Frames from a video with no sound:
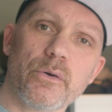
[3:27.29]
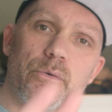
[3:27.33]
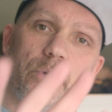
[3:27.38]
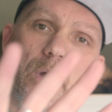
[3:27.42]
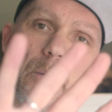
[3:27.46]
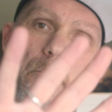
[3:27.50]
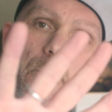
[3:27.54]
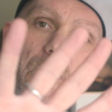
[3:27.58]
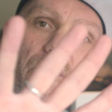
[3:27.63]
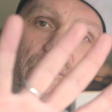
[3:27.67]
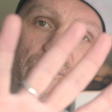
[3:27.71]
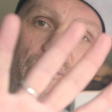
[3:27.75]

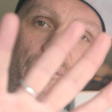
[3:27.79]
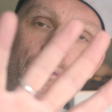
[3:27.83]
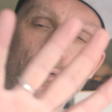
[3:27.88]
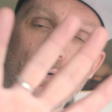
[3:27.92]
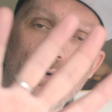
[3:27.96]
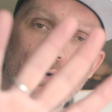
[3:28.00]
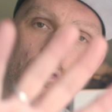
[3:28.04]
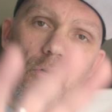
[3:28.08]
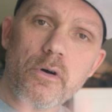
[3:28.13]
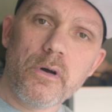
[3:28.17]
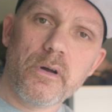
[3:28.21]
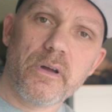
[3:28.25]
number
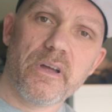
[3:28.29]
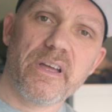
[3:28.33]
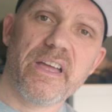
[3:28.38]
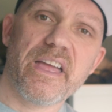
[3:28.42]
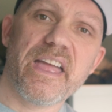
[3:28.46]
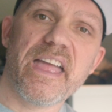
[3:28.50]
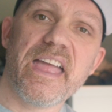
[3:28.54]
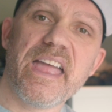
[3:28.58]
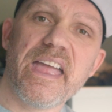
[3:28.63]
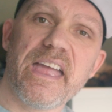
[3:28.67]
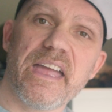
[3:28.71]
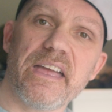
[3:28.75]
4
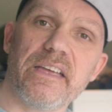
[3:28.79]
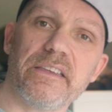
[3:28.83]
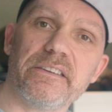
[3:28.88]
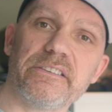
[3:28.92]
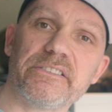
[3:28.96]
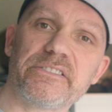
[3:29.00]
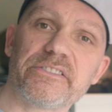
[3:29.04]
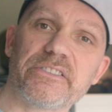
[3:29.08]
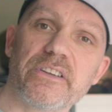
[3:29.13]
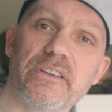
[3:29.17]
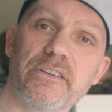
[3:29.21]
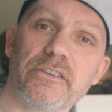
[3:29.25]

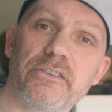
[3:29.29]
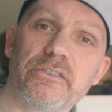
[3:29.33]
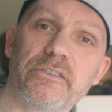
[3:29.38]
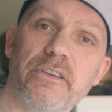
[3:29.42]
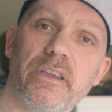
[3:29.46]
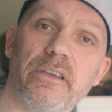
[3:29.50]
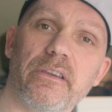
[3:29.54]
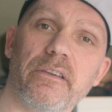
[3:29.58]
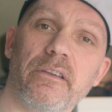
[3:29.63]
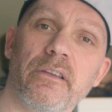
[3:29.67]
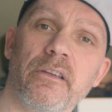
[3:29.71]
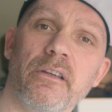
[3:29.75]
is
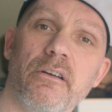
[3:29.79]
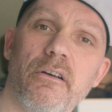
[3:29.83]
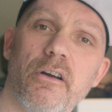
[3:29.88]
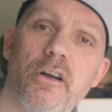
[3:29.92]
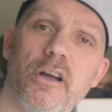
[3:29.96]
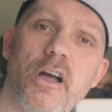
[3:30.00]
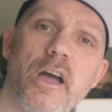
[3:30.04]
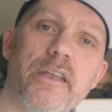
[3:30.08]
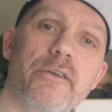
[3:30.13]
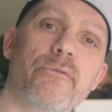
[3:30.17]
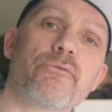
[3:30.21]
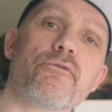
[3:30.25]
to
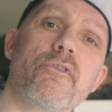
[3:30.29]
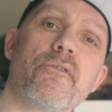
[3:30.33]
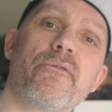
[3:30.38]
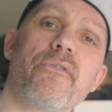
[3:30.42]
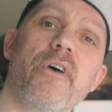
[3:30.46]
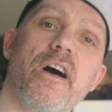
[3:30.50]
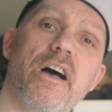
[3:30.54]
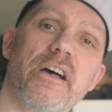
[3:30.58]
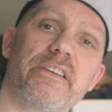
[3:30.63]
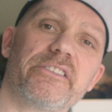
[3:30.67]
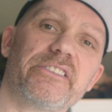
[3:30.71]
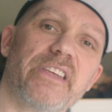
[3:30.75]
kind of
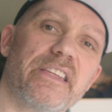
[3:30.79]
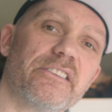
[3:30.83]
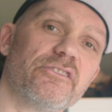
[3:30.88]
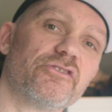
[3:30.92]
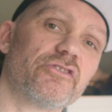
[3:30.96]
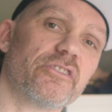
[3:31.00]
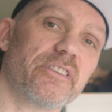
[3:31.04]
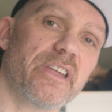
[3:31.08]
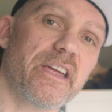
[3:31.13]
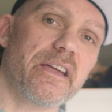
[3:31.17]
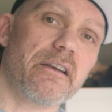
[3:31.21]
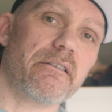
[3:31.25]
reverse
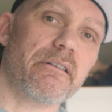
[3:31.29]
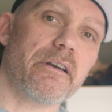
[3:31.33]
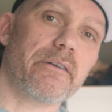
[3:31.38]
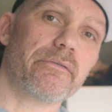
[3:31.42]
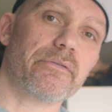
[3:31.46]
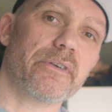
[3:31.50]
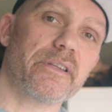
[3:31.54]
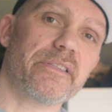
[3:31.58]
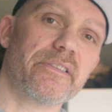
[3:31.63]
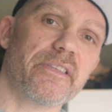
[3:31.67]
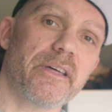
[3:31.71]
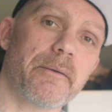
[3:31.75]
engineer
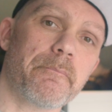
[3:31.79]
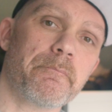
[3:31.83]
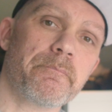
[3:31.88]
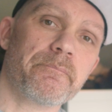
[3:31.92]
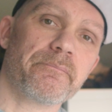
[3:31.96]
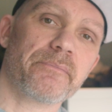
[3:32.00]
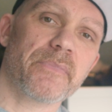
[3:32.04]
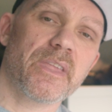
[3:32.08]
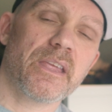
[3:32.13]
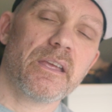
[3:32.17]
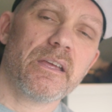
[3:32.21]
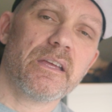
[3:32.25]
everything.
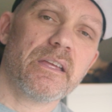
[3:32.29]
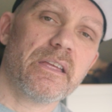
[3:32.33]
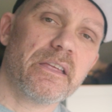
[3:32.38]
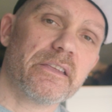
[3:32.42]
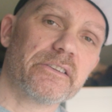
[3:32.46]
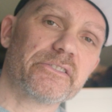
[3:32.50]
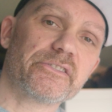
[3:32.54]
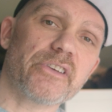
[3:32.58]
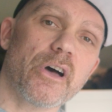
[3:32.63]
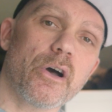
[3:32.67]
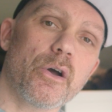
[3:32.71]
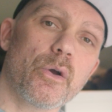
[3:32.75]

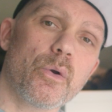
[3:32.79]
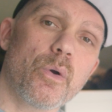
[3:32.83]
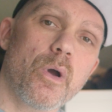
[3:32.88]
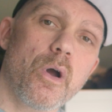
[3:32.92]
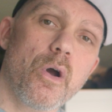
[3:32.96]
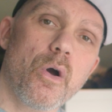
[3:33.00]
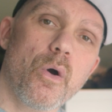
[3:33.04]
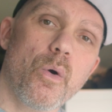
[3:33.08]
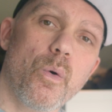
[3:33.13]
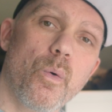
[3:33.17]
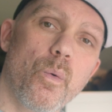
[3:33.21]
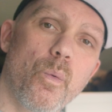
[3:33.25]
So
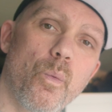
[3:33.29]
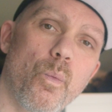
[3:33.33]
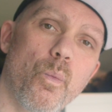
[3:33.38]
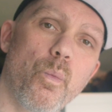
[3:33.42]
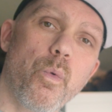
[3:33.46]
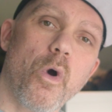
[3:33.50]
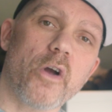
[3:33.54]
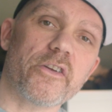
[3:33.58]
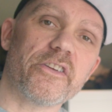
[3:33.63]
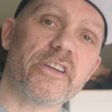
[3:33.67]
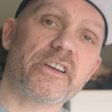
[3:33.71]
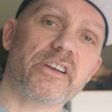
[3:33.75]

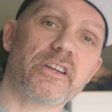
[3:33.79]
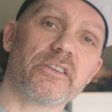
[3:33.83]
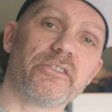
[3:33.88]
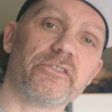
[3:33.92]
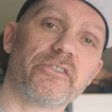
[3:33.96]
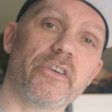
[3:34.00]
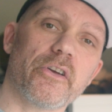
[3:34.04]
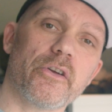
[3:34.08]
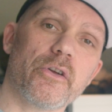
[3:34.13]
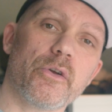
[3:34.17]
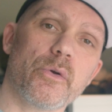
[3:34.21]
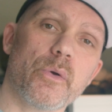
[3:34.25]
what you can
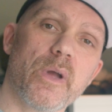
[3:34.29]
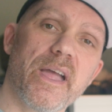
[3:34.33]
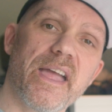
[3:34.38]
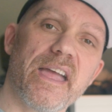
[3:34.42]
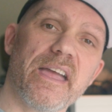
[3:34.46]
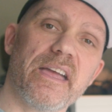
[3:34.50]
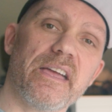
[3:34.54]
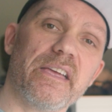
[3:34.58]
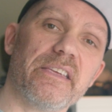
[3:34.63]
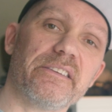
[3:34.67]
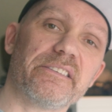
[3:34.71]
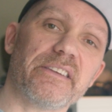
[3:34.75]
do
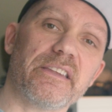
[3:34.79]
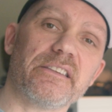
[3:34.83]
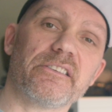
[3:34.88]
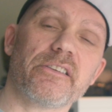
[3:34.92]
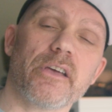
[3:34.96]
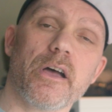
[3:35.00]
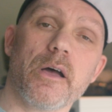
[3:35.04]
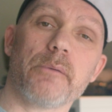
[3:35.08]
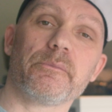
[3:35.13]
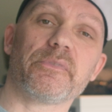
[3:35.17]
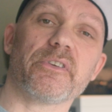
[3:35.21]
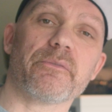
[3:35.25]
is, in
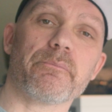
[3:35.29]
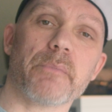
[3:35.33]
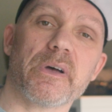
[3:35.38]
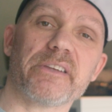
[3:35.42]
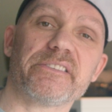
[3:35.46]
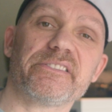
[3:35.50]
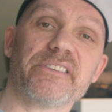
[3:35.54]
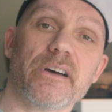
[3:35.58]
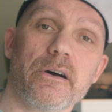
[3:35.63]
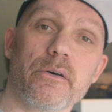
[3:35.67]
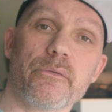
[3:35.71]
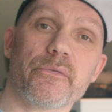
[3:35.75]
terms of
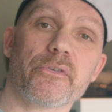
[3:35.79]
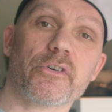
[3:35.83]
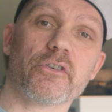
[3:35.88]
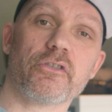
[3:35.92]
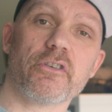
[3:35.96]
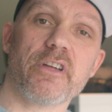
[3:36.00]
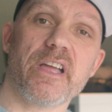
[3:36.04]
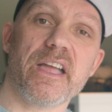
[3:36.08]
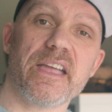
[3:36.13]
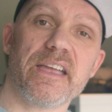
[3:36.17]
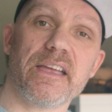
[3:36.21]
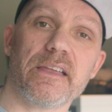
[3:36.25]
myself
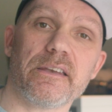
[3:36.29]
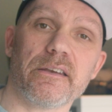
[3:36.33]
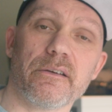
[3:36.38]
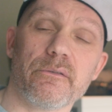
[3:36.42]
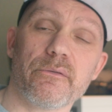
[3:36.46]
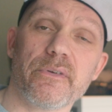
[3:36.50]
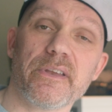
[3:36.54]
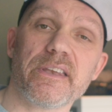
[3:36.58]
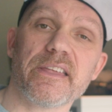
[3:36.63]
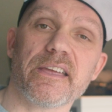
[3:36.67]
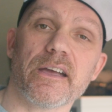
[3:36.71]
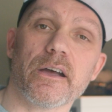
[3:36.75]
creating a
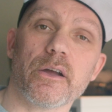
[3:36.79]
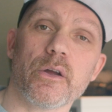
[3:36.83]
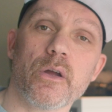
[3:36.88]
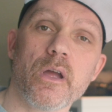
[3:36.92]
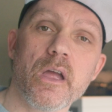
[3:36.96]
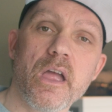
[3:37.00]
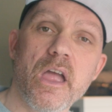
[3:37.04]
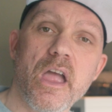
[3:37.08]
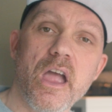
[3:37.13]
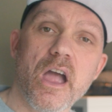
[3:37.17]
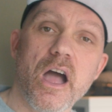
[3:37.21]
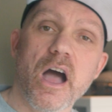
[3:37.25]
video,
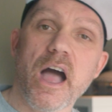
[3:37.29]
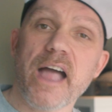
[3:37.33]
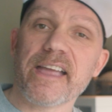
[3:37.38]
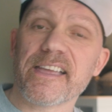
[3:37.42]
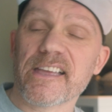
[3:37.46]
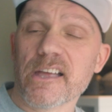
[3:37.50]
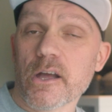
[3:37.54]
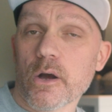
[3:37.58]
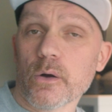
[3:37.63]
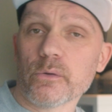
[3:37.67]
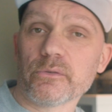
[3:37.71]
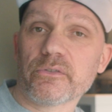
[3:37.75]
I
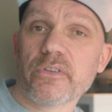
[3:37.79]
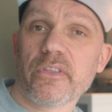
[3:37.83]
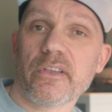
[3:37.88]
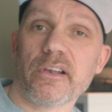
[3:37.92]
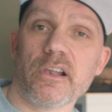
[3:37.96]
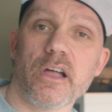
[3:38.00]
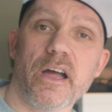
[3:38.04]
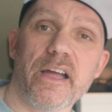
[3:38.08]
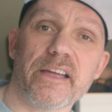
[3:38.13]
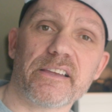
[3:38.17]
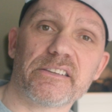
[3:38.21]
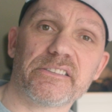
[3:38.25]
can go into the
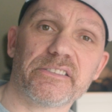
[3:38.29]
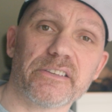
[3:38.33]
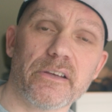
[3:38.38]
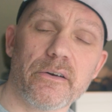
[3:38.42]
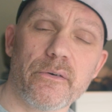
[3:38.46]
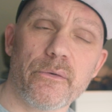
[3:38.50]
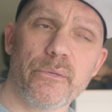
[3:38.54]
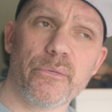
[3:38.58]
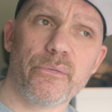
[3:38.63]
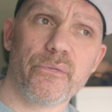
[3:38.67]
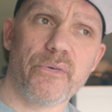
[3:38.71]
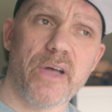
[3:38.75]
likes
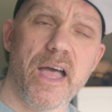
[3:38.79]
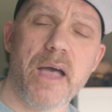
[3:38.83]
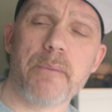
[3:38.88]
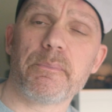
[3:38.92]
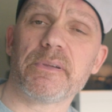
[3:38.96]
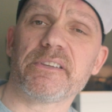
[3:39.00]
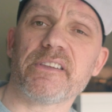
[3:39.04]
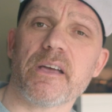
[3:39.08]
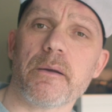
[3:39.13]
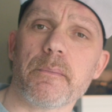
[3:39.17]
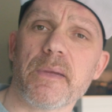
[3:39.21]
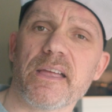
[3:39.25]
of
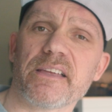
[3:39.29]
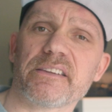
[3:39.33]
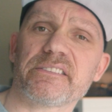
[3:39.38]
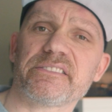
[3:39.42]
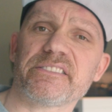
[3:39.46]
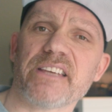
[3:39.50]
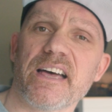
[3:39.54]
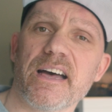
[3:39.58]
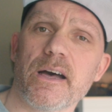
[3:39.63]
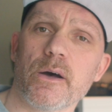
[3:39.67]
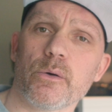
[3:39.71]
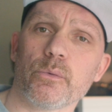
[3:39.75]
Epidemic
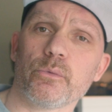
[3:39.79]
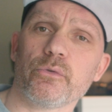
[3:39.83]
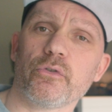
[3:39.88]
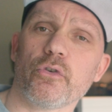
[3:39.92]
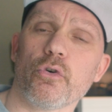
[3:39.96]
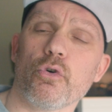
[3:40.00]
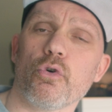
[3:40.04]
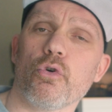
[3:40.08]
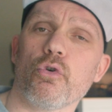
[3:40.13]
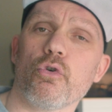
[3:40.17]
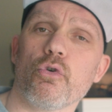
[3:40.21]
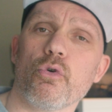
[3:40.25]
Sound
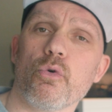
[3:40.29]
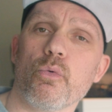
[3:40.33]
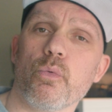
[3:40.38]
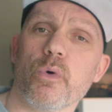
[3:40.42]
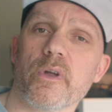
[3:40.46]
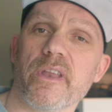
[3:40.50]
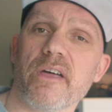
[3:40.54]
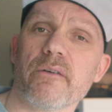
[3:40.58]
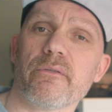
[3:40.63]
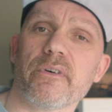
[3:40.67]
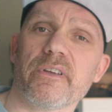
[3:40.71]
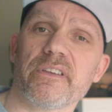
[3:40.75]
or
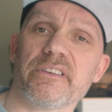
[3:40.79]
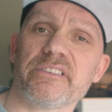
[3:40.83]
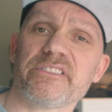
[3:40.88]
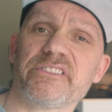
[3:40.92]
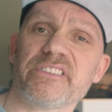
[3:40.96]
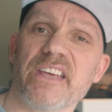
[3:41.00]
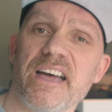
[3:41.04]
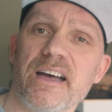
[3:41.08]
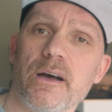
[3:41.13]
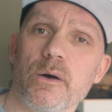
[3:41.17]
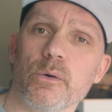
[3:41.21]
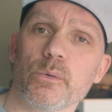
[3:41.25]
whatever
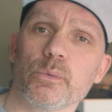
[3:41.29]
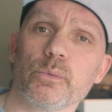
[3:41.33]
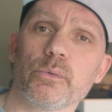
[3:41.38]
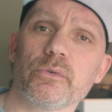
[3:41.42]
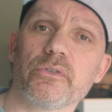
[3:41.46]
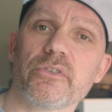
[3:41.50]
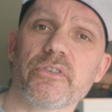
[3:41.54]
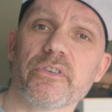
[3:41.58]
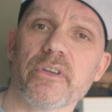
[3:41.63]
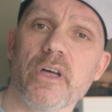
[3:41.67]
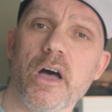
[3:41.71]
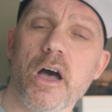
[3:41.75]

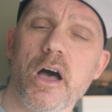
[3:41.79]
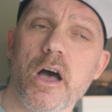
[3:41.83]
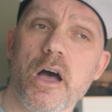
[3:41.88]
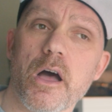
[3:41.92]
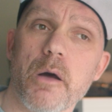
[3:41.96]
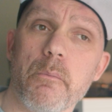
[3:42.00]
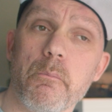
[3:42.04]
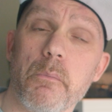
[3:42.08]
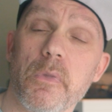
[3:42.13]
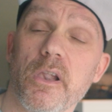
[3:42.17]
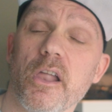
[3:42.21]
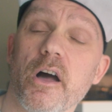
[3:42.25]
sound
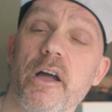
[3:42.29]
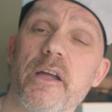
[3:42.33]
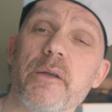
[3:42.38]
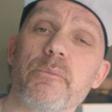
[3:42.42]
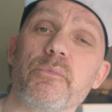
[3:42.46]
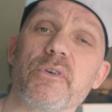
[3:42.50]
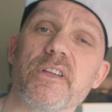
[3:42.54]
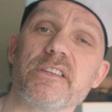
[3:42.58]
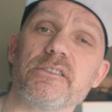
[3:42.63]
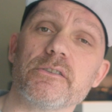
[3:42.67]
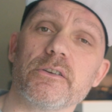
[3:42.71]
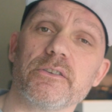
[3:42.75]

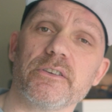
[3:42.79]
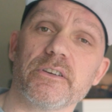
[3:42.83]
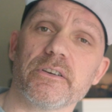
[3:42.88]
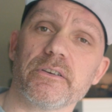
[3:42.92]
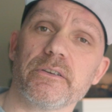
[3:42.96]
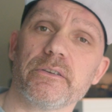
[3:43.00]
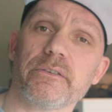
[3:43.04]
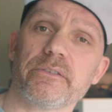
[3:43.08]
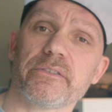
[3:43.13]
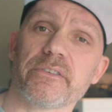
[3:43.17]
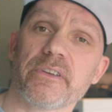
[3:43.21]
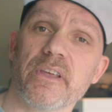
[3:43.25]
library you
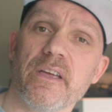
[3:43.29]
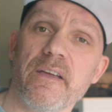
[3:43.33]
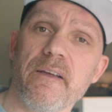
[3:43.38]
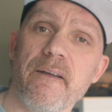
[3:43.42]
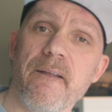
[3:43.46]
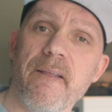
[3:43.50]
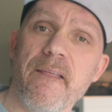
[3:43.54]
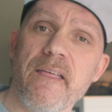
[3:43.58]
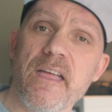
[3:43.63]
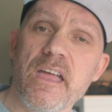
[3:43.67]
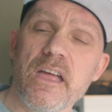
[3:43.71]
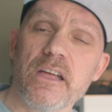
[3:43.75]
use
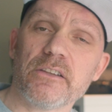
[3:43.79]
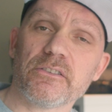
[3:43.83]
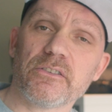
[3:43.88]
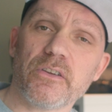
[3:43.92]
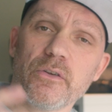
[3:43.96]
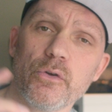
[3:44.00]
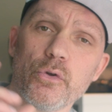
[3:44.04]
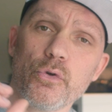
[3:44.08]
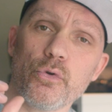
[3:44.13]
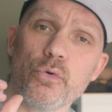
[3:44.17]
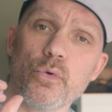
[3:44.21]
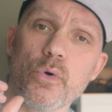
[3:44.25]

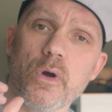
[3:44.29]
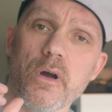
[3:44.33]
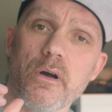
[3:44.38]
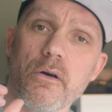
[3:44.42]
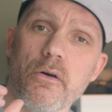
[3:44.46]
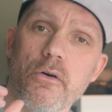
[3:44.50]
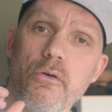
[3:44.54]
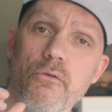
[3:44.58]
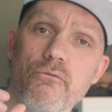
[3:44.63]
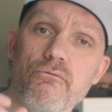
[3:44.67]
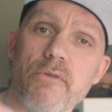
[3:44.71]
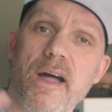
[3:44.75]
to
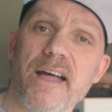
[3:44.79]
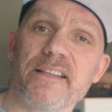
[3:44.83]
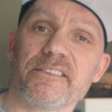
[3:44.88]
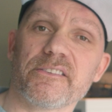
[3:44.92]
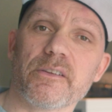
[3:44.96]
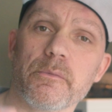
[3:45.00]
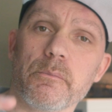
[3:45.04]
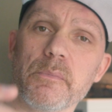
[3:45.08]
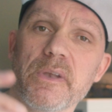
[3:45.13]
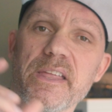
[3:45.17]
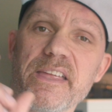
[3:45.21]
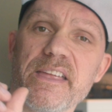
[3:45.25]

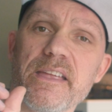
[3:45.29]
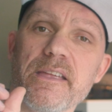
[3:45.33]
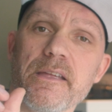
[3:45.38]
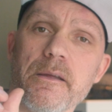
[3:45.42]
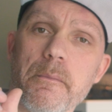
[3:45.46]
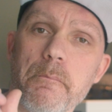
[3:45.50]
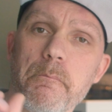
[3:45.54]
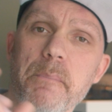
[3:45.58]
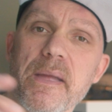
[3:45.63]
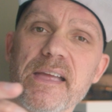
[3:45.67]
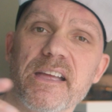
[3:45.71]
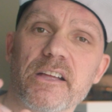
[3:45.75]
randomly
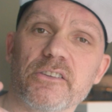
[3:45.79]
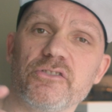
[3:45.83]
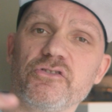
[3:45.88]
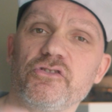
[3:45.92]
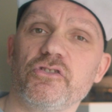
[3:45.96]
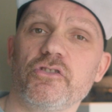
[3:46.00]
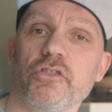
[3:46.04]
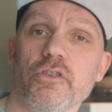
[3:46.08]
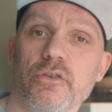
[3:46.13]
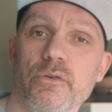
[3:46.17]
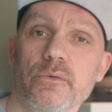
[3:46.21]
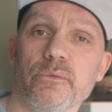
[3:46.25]
pick a
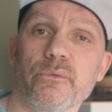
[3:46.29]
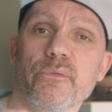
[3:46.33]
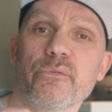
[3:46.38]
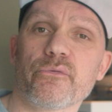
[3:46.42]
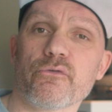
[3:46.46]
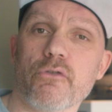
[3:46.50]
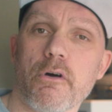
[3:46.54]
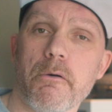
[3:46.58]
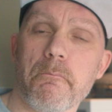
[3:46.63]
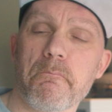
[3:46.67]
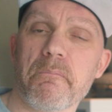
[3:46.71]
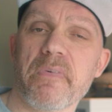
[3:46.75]
tune
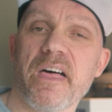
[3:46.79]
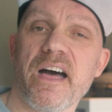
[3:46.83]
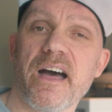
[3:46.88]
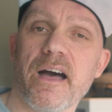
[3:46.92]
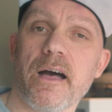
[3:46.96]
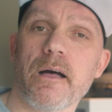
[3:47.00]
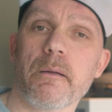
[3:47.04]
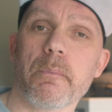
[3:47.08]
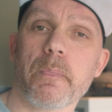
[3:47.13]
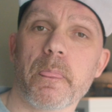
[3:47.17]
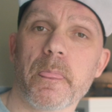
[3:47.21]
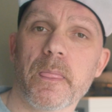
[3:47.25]
from that,